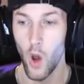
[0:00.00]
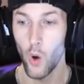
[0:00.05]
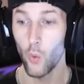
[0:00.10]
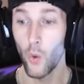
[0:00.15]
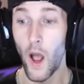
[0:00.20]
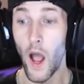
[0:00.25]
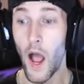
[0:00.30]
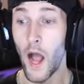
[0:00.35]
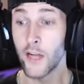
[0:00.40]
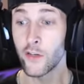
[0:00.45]

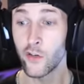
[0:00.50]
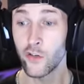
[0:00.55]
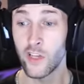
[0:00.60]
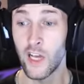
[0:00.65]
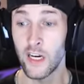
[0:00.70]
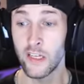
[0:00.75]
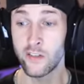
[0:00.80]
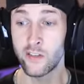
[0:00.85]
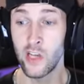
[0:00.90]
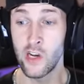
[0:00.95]
What? I just
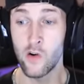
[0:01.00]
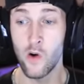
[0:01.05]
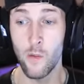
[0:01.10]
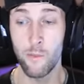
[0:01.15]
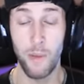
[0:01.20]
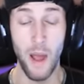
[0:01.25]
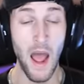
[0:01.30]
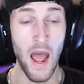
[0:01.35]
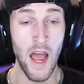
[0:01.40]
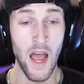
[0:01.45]
got a
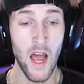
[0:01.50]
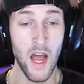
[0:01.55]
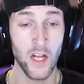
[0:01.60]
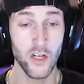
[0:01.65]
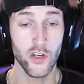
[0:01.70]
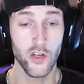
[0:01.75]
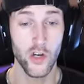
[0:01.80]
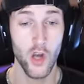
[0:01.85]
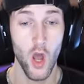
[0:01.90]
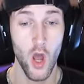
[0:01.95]
secret
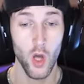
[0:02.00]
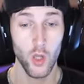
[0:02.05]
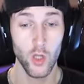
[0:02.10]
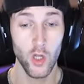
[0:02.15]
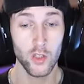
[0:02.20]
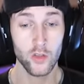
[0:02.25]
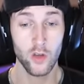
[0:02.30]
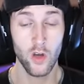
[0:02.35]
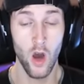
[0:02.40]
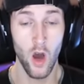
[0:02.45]
badge.
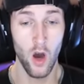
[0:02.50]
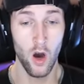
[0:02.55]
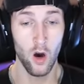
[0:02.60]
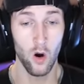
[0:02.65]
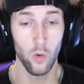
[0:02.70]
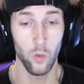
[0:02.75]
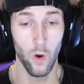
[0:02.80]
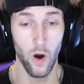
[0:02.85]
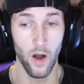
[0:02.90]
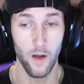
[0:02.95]
Let's
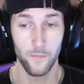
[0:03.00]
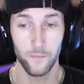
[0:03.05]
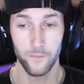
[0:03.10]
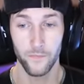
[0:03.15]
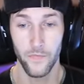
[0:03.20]
go.